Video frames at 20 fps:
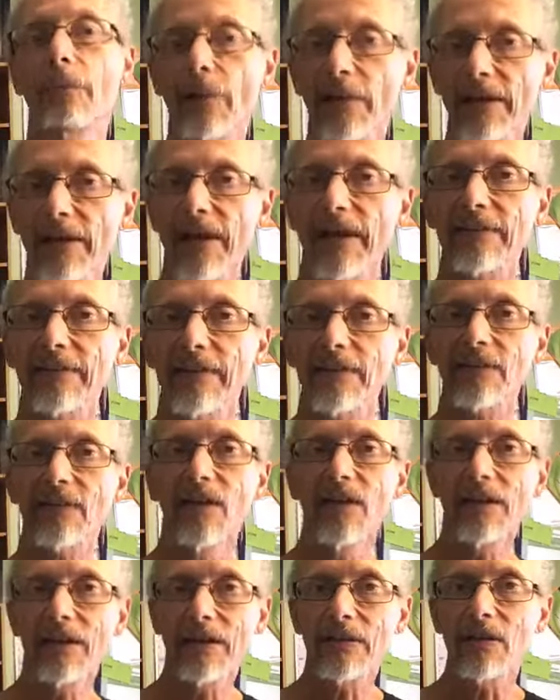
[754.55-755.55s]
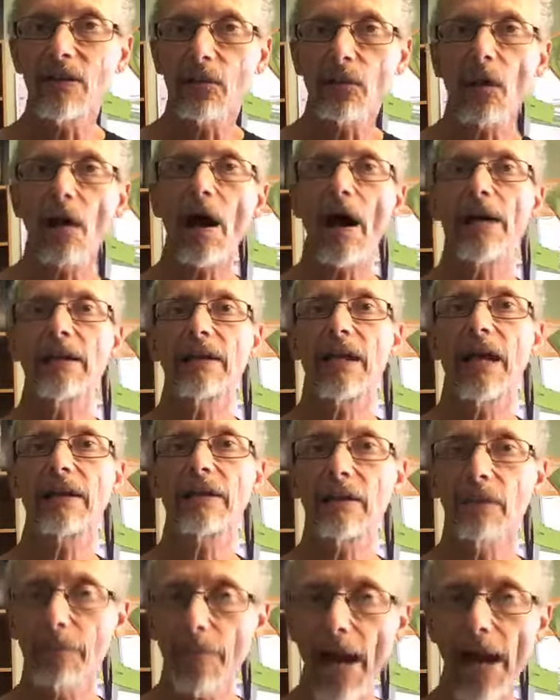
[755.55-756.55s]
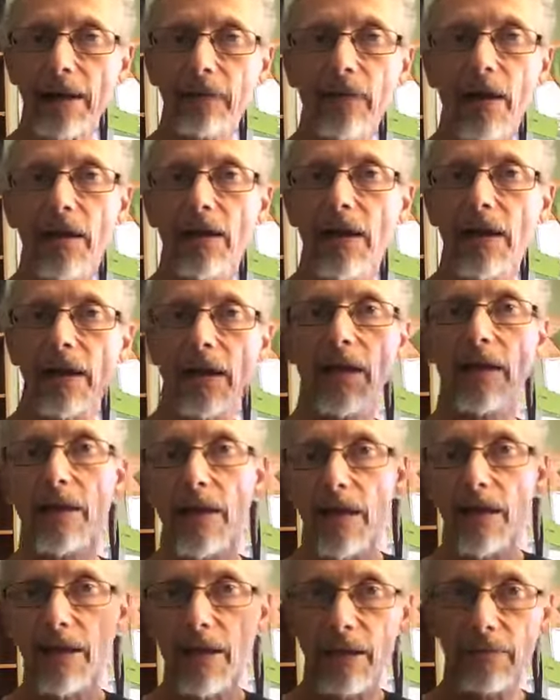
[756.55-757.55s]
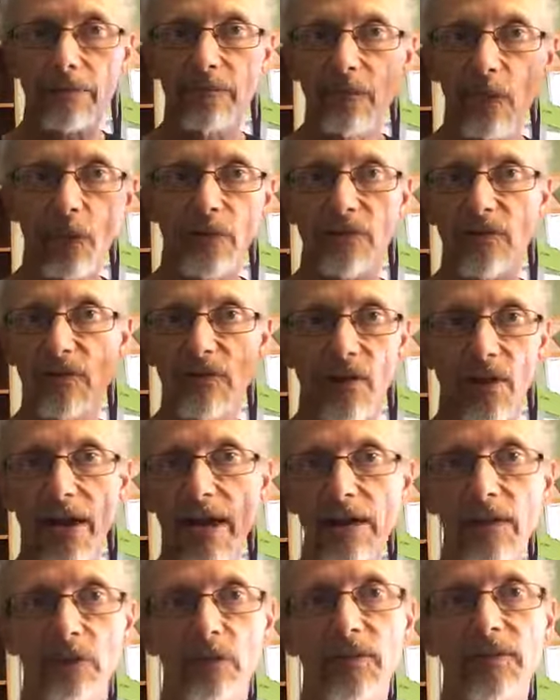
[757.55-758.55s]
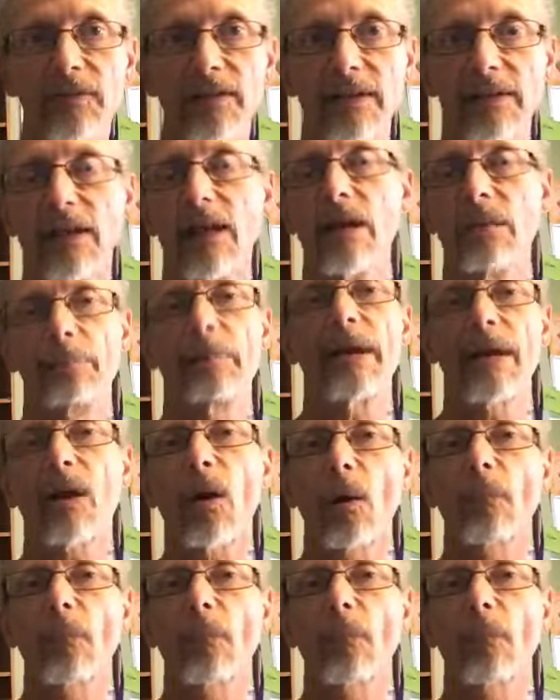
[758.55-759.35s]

but in essence, in your mind and your background and, and, and that voice in your head is really saying, man, I